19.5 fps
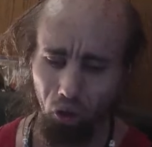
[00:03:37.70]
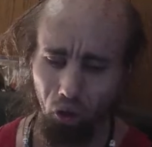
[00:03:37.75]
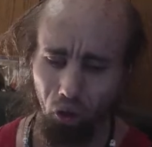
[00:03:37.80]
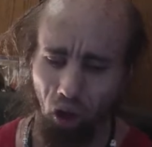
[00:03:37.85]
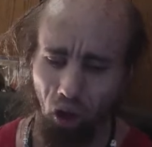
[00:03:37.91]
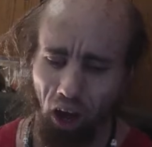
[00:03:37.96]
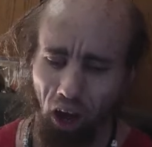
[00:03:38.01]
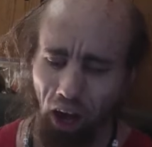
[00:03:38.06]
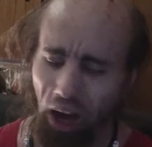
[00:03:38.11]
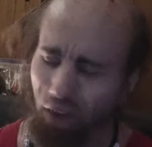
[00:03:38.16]

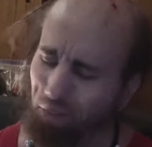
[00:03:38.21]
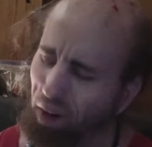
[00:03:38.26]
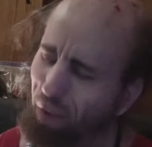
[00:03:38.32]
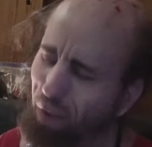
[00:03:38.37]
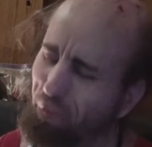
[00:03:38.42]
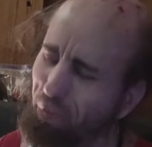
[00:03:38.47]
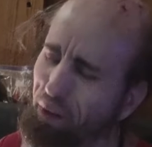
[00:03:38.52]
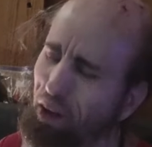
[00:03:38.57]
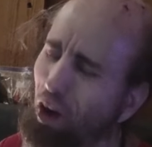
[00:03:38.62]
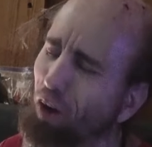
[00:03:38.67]
How about
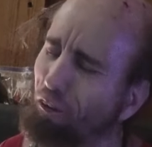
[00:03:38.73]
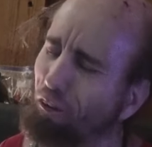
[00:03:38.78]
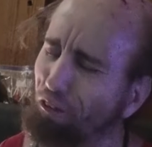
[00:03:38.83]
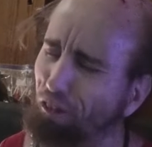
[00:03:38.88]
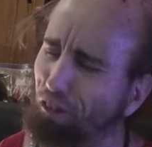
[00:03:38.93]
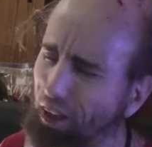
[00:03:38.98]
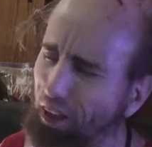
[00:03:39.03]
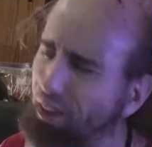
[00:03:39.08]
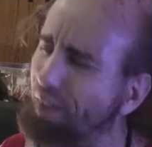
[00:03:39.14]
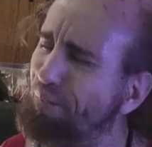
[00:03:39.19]
we all
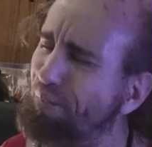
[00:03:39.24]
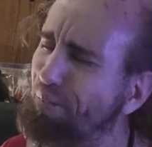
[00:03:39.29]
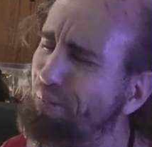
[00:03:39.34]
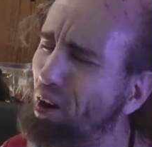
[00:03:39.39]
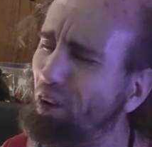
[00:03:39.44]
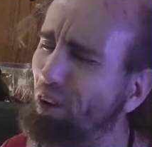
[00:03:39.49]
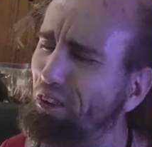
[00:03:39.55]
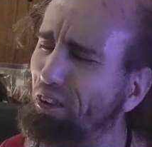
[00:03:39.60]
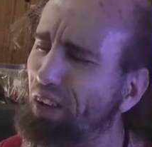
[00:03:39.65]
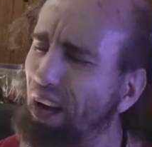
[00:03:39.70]
sit the
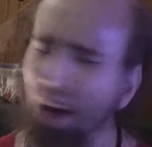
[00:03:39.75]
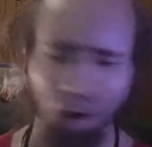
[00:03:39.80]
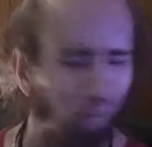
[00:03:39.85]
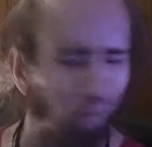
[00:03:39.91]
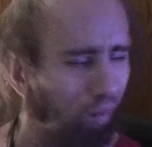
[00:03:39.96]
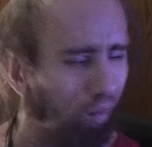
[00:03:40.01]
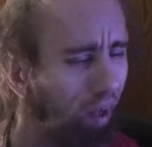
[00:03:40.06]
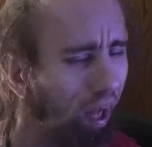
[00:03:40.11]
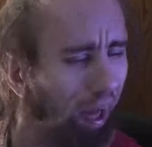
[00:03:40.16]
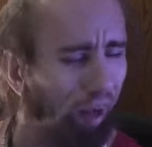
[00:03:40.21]
fuck down
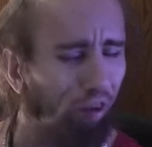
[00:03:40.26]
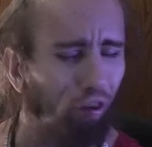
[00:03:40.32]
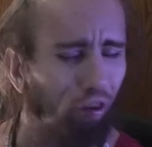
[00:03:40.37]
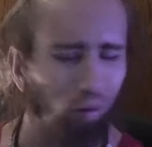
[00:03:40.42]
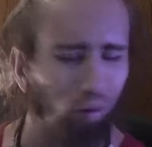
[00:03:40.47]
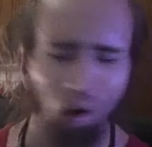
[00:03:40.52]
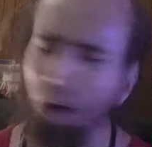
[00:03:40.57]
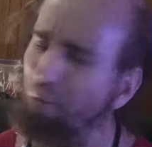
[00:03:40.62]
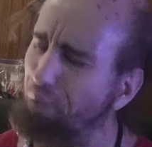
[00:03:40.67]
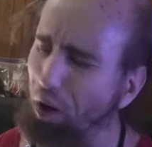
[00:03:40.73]
and
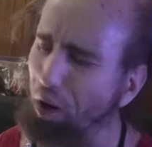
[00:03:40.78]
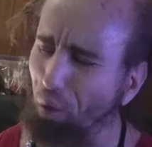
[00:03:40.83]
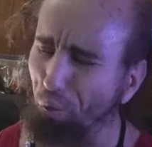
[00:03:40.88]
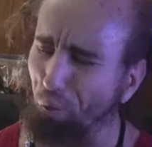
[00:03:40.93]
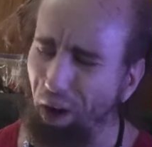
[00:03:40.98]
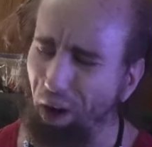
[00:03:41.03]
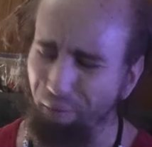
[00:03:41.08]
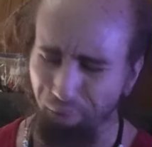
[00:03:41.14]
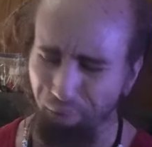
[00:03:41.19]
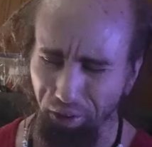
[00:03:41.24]
drop our
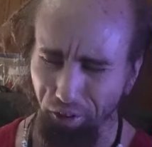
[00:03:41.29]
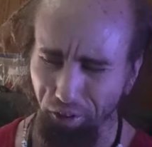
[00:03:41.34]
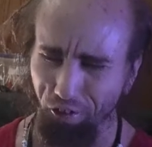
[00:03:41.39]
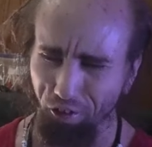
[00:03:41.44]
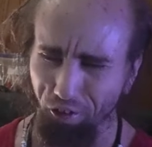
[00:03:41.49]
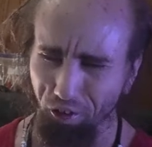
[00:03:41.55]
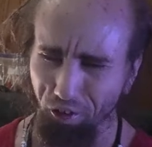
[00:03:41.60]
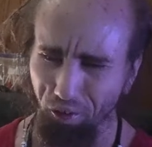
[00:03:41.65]
weapons?